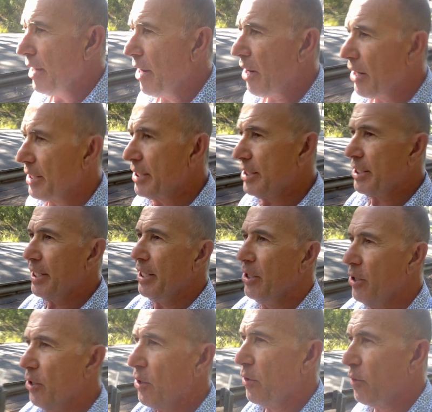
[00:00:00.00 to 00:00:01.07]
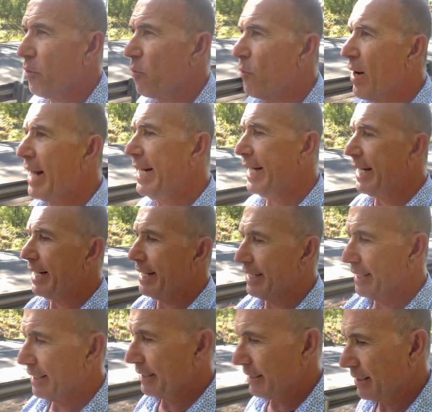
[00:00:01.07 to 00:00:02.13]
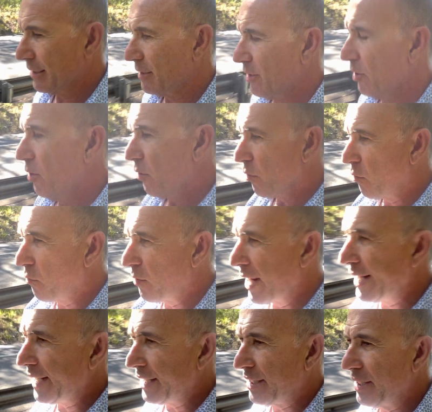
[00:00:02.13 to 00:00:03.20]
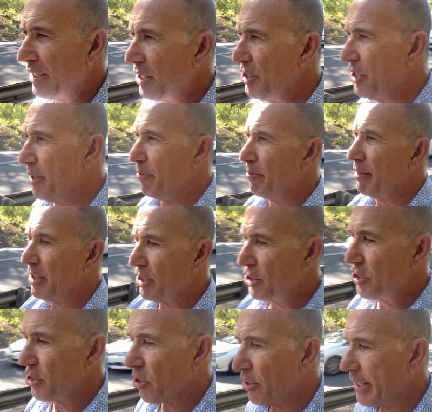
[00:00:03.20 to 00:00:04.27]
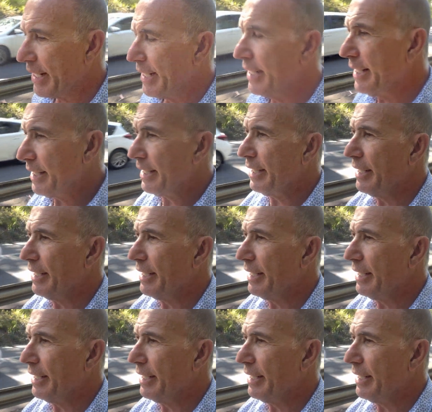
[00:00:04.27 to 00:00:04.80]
I see her running to the gym, jogging,